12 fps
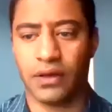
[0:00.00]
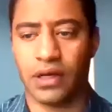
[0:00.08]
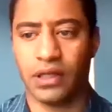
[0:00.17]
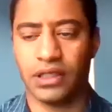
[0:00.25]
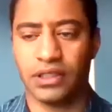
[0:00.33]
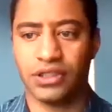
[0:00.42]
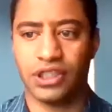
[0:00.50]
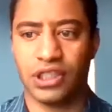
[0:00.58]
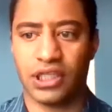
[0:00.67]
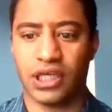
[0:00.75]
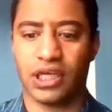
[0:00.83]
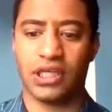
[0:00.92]
Colleen.
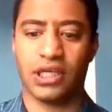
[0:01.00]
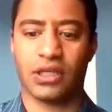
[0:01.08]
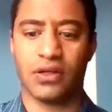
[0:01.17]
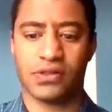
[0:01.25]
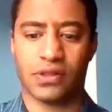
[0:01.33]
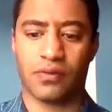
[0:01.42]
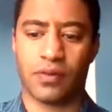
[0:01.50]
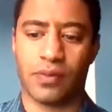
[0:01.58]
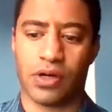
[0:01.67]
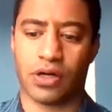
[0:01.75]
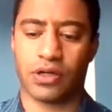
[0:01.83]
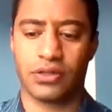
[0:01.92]
Gina, any closing
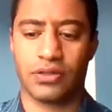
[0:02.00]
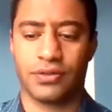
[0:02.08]
remarks?